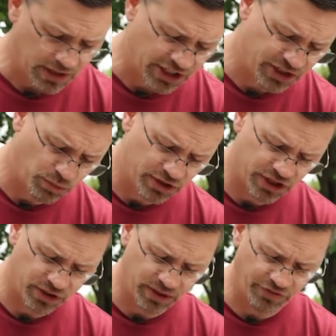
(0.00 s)
Got some work
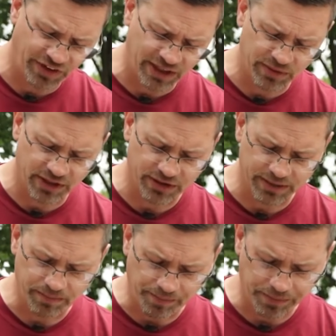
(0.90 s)
to do on the fat
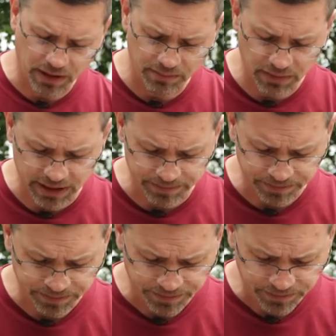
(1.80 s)
rendering, but
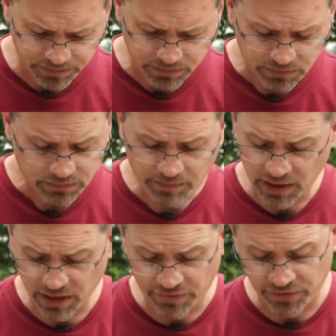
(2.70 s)

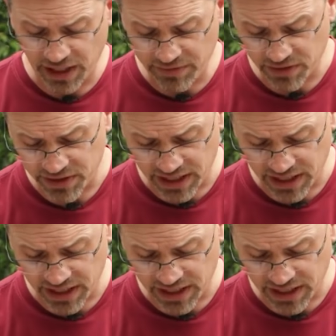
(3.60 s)
the flavor is